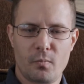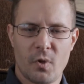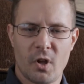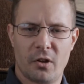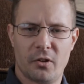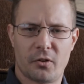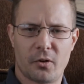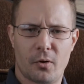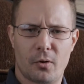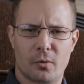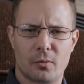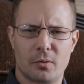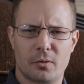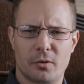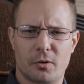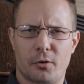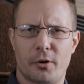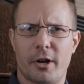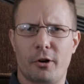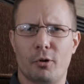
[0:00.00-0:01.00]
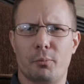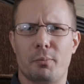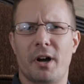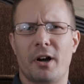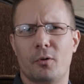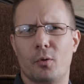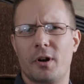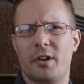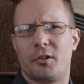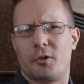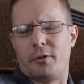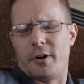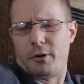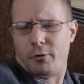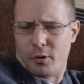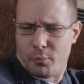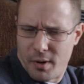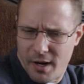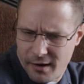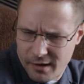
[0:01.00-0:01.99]
So credit repair, what is credit
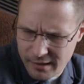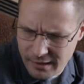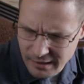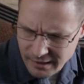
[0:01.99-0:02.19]
repair?